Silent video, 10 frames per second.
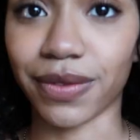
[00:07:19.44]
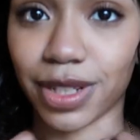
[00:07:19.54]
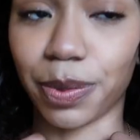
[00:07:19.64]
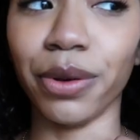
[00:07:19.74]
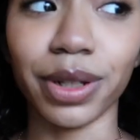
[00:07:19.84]
Someone
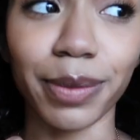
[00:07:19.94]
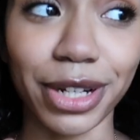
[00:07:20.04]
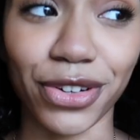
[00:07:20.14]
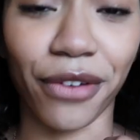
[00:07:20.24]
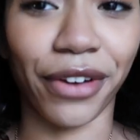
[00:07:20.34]
just pulled in my
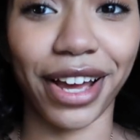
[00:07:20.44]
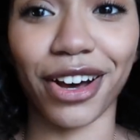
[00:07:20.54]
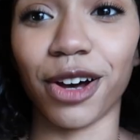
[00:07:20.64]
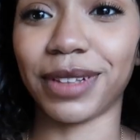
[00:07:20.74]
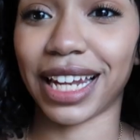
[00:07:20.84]
driveway. I
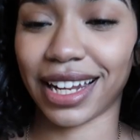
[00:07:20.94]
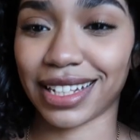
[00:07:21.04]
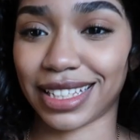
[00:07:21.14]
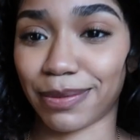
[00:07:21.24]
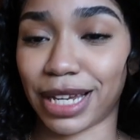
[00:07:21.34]
hope they
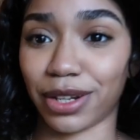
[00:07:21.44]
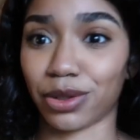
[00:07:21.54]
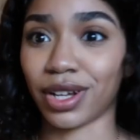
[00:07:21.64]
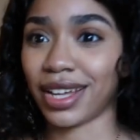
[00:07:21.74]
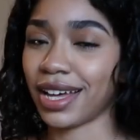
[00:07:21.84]
didn't see my
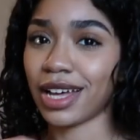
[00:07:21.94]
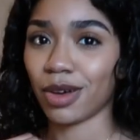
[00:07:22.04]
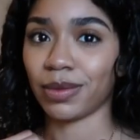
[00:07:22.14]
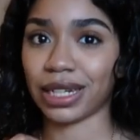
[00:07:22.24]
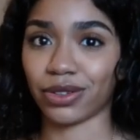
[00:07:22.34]
little
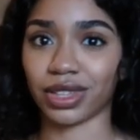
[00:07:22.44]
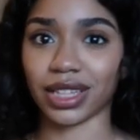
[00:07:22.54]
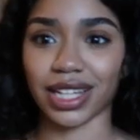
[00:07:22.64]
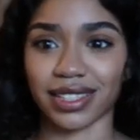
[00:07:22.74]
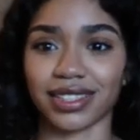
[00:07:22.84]

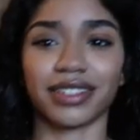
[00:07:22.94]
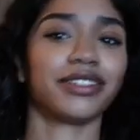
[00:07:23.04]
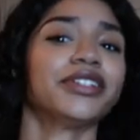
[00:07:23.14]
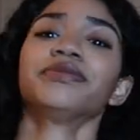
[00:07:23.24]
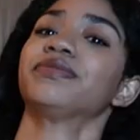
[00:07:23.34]
tatas, you know?